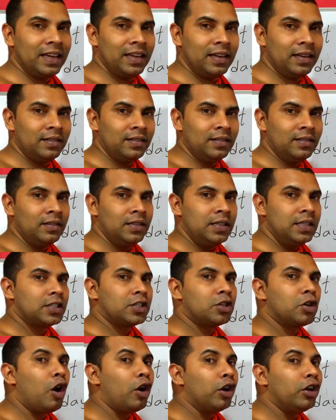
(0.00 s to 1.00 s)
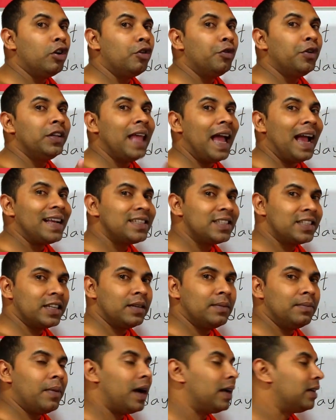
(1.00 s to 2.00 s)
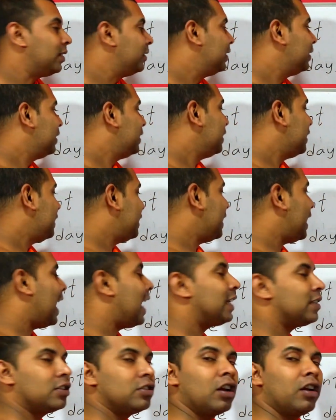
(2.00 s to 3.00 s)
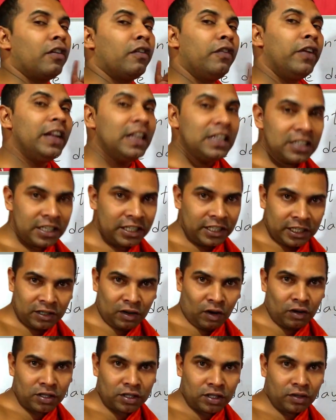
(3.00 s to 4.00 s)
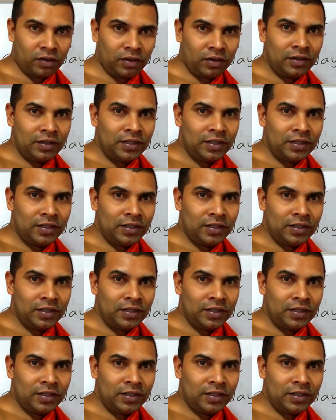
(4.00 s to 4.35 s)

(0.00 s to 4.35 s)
here is not doing the action, but he has not finished it also.